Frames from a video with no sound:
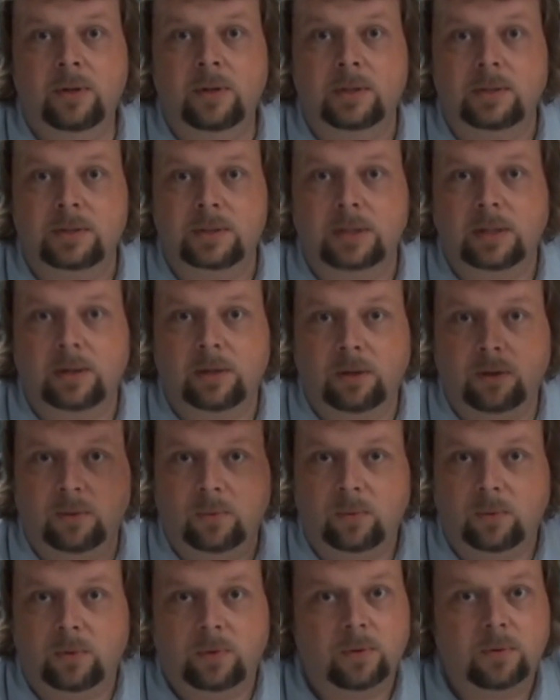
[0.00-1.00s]
and see
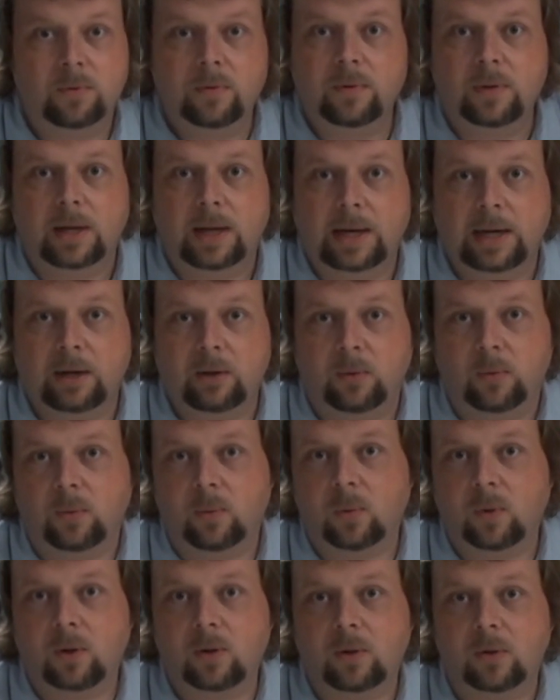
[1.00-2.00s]
another one hanging on
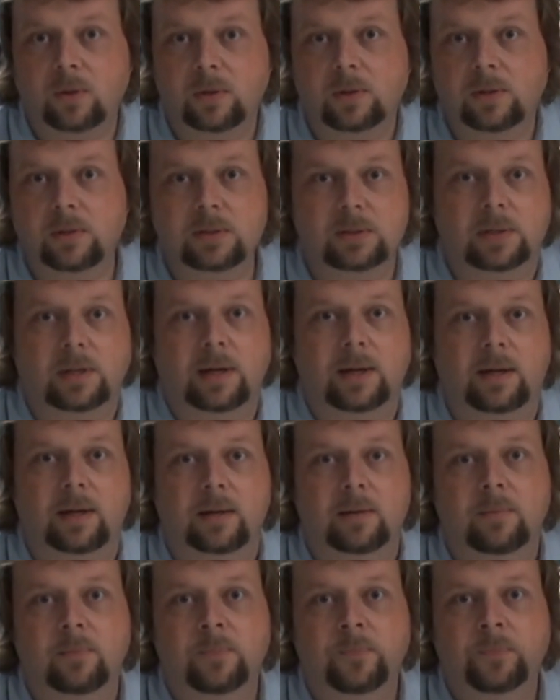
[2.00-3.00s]
the wall that looks like
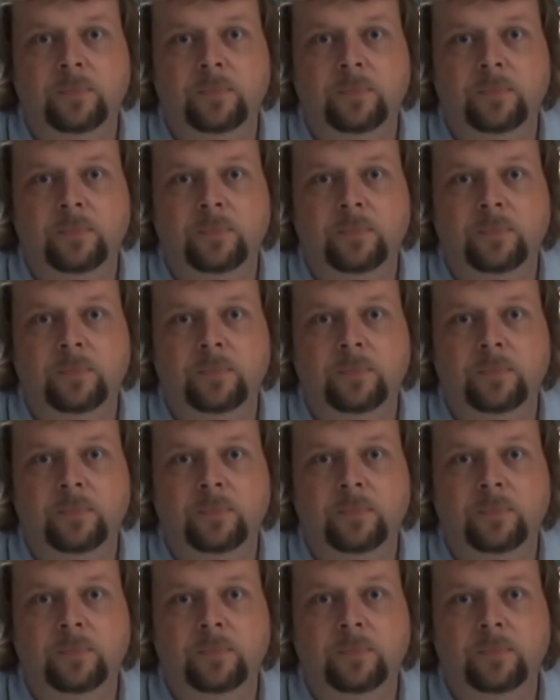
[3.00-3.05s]
it.